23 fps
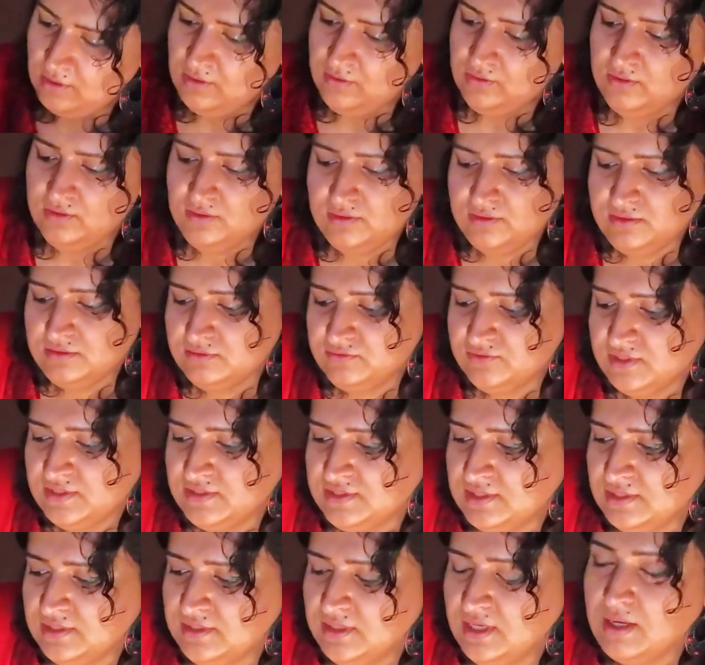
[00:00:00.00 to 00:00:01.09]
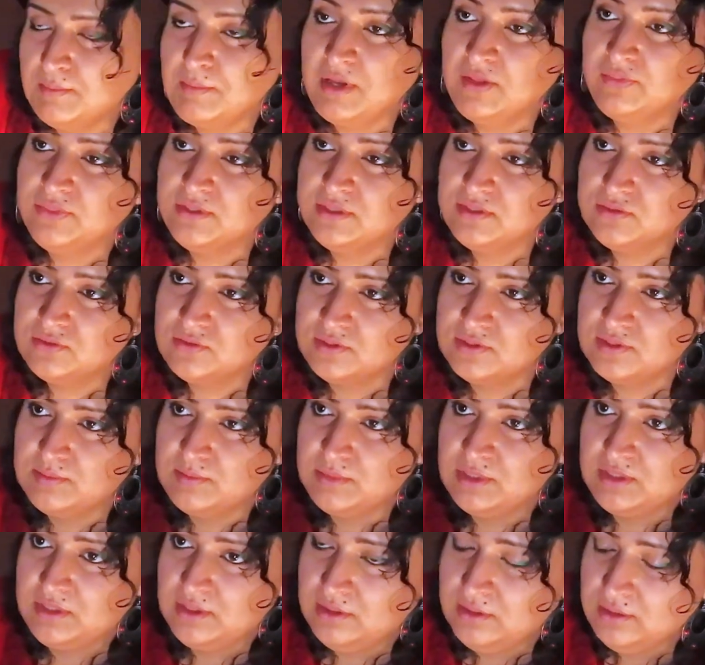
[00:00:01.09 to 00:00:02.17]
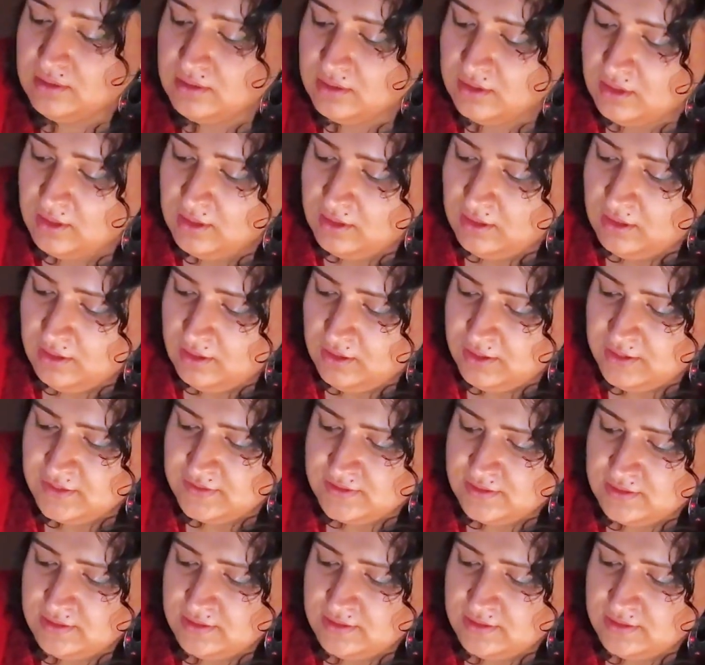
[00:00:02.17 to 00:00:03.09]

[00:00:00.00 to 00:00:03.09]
The interesting thing about this transmitter is